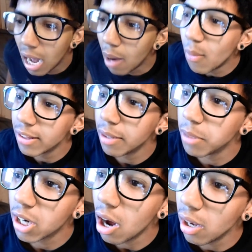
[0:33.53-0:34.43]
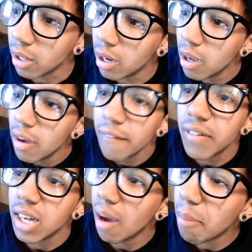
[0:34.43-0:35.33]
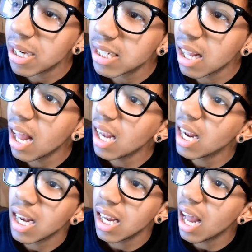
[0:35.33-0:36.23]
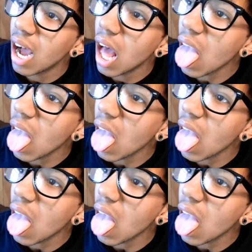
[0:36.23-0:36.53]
I want them to call it falapa shalalalila.